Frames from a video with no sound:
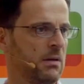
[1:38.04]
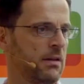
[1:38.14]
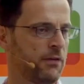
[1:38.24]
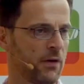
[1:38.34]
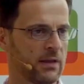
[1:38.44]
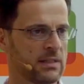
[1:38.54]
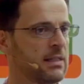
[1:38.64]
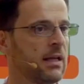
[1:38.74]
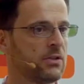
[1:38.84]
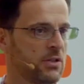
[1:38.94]
the focus is
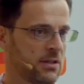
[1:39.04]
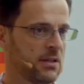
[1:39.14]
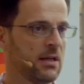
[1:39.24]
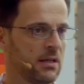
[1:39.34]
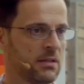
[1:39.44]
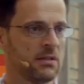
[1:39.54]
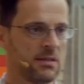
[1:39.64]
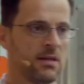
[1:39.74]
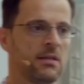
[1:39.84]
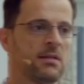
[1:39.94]
not just Linux. It's
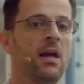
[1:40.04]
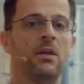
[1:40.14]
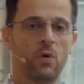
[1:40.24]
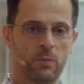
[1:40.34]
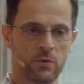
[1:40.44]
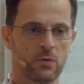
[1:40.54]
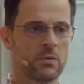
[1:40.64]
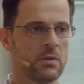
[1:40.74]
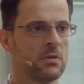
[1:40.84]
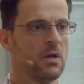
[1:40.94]
Linux and open
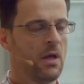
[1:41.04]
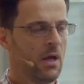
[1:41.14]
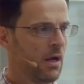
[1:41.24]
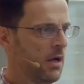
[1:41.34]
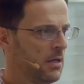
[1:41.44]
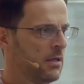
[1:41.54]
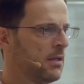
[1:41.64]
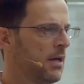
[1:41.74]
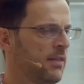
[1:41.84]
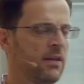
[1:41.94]
source.
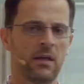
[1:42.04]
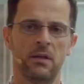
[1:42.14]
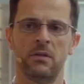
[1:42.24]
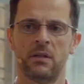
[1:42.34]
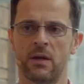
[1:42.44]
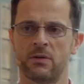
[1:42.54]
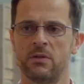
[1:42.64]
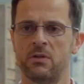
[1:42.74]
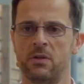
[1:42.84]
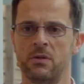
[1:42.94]
I think in
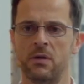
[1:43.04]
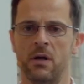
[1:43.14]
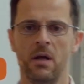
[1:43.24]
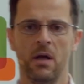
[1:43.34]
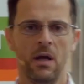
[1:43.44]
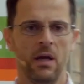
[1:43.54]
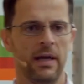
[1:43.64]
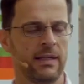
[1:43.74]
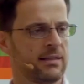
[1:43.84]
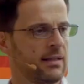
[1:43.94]
2002,
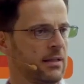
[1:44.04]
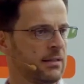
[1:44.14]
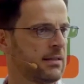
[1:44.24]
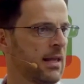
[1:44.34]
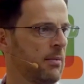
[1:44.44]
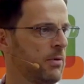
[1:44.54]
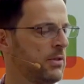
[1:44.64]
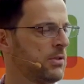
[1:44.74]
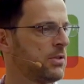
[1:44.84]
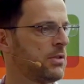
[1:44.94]
Intel
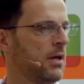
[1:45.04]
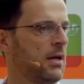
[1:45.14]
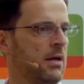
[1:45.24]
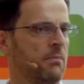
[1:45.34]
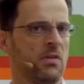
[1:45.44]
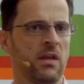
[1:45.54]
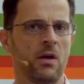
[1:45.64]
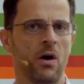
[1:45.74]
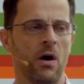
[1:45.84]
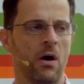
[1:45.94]
established
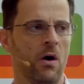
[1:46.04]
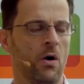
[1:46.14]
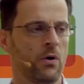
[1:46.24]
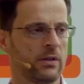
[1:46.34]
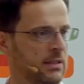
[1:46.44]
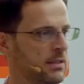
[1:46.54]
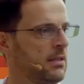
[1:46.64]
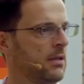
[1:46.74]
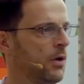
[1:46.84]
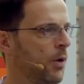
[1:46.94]
the
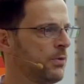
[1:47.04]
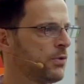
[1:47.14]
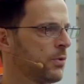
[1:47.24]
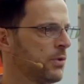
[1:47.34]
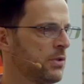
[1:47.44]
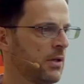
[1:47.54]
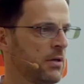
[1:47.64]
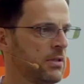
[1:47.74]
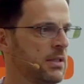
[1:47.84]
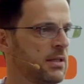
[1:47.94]
OTC, Open Source
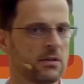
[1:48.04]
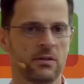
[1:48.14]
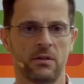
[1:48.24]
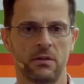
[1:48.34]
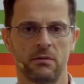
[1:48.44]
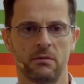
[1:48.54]
Technology Center.